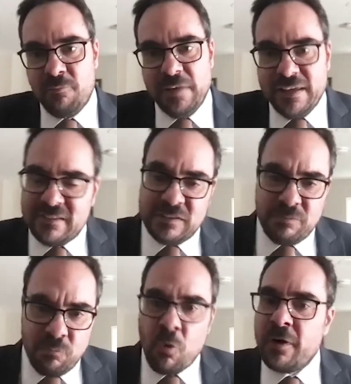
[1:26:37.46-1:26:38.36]
is
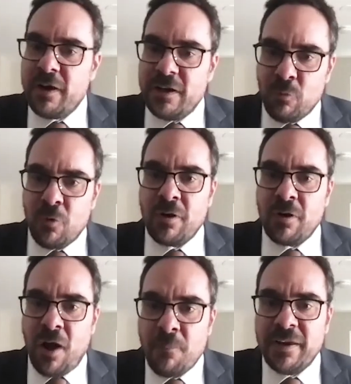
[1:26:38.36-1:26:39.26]
more and more
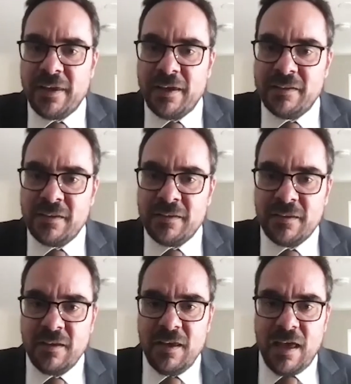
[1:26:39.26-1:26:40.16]
complicated
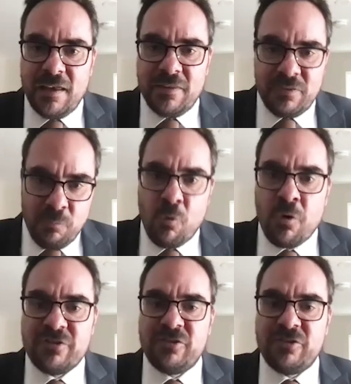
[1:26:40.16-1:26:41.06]
the more
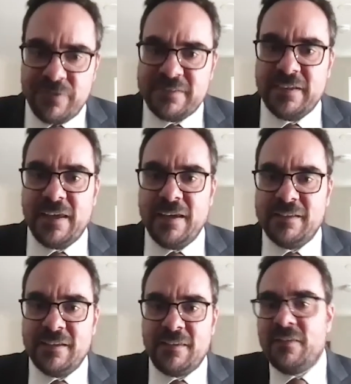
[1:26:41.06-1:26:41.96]

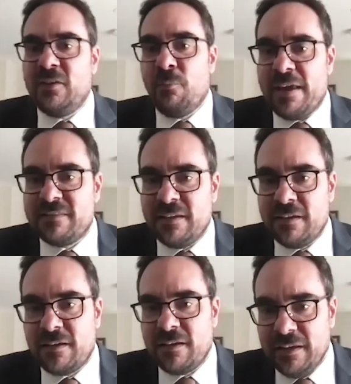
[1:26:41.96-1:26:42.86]
sophisticated the
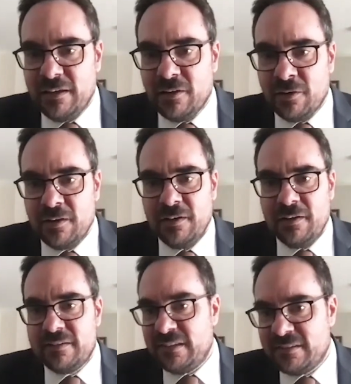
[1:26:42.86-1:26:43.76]
domestic legal
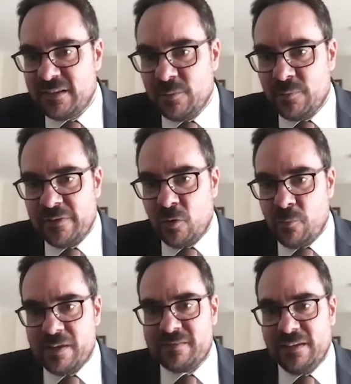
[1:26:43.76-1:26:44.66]
system and
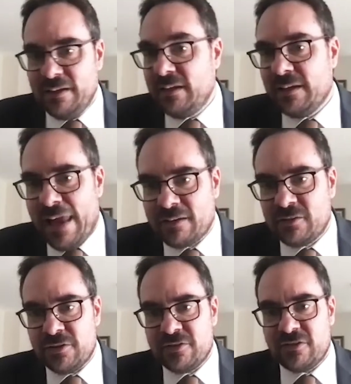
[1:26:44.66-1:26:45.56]
domestic legal
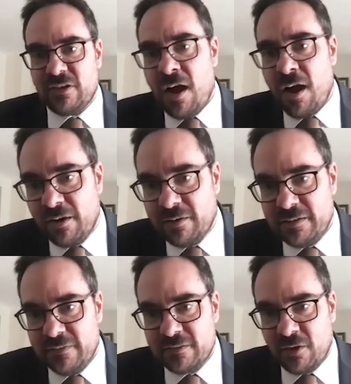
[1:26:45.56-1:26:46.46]
actors are in
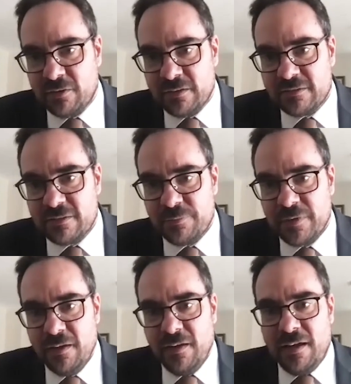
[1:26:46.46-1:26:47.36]
this context.
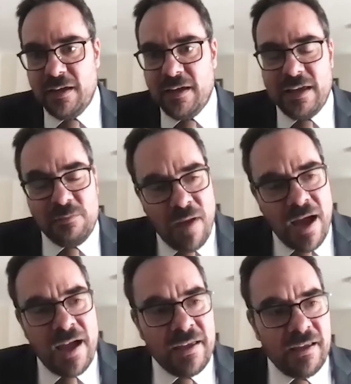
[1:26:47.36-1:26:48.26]
And
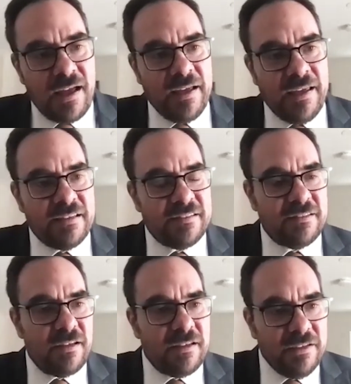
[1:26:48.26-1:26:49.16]
my, I guess,
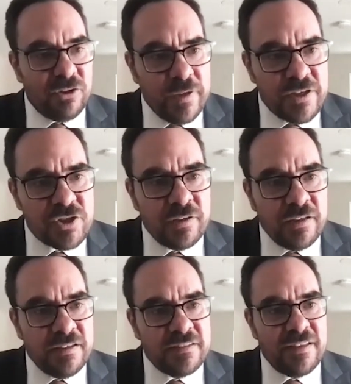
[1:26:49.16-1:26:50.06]
intuition
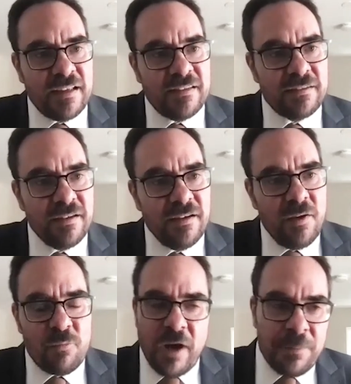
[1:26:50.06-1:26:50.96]
is that
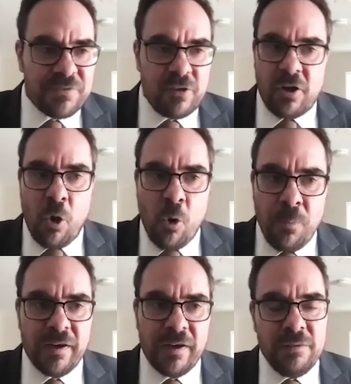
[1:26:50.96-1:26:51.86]
perhaps not
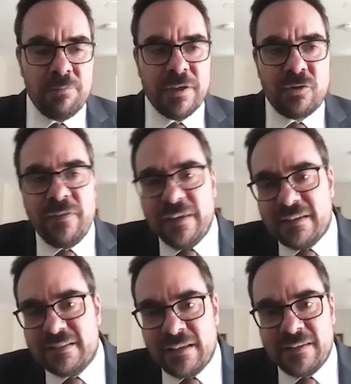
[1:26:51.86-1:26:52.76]
openly, but to the
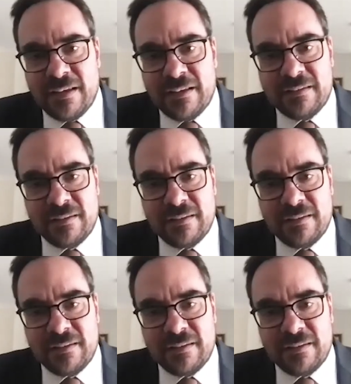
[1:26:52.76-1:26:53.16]
extent that